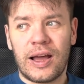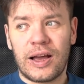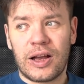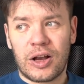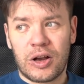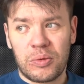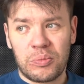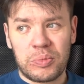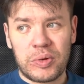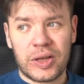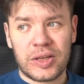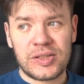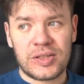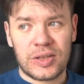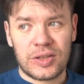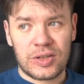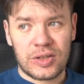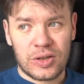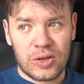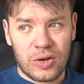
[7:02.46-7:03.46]

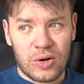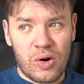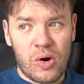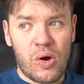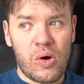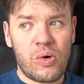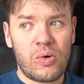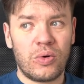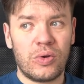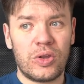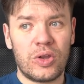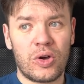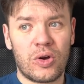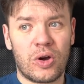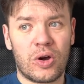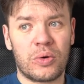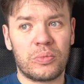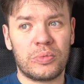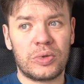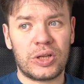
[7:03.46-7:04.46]
complexity grow, your
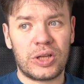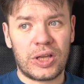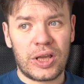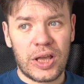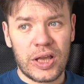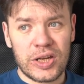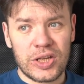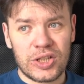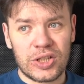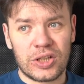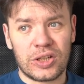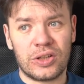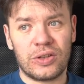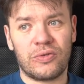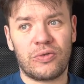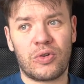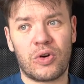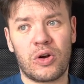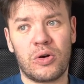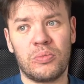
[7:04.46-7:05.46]
communication
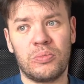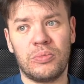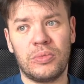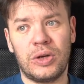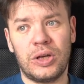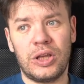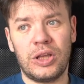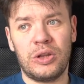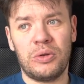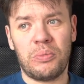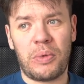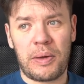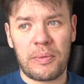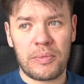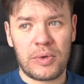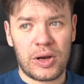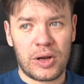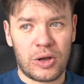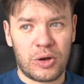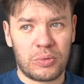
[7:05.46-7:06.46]
from
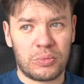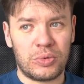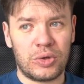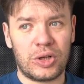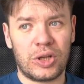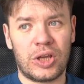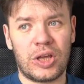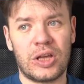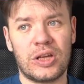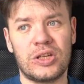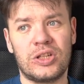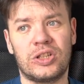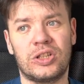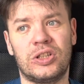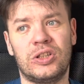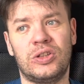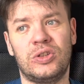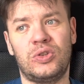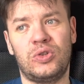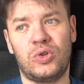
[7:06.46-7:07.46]
in-memory
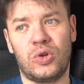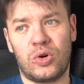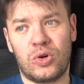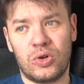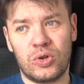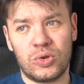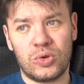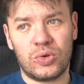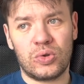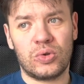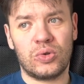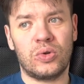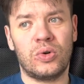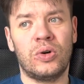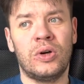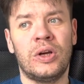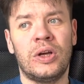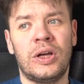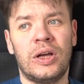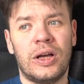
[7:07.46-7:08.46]
communication turn to